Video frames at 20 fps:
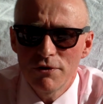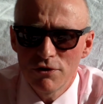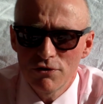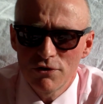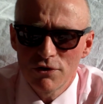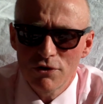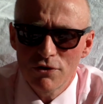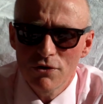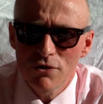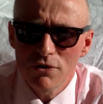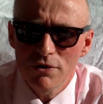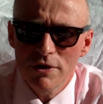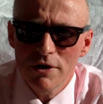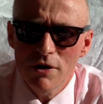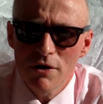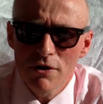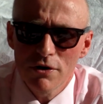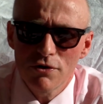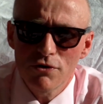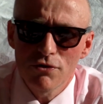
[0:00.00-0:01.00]
physical
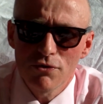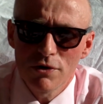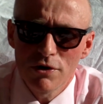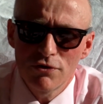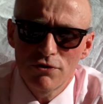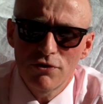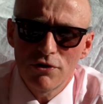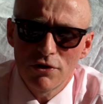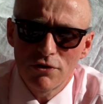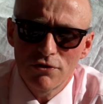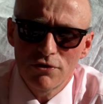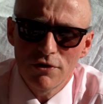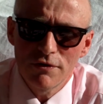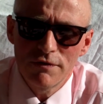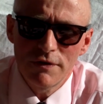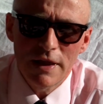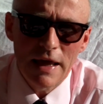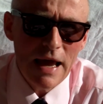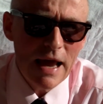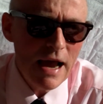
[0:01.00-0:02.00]
characteristics
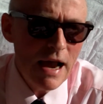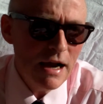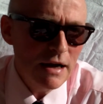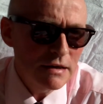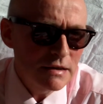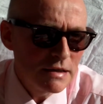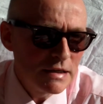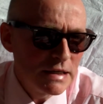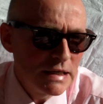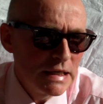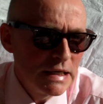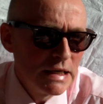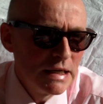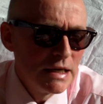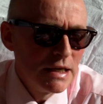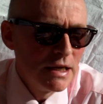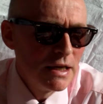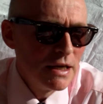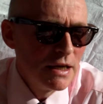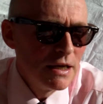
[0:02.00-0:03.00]
of the acting,
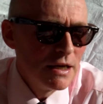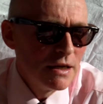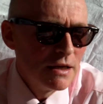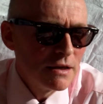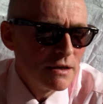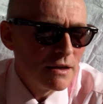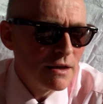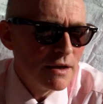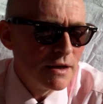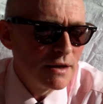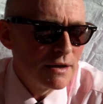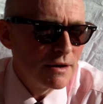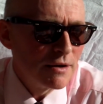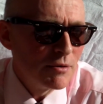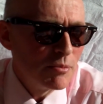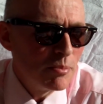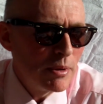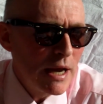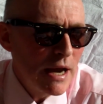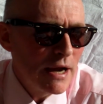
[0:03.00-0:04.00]
like
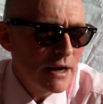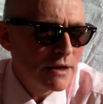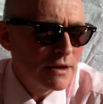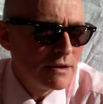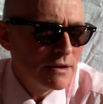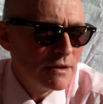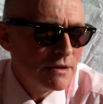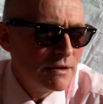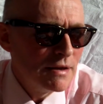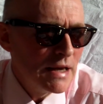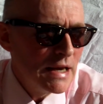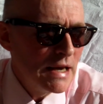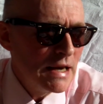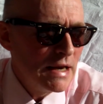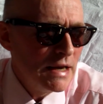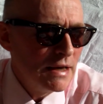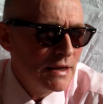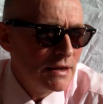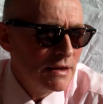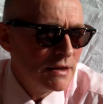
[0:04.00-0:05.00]
back in the
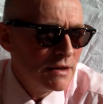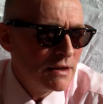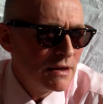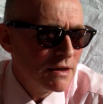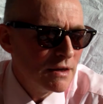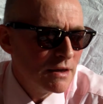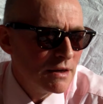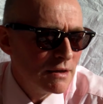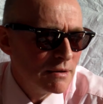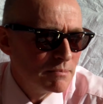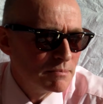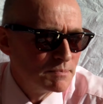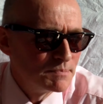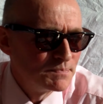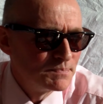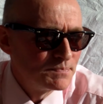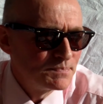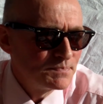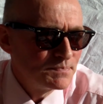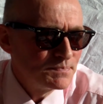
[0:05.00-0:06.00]
day, an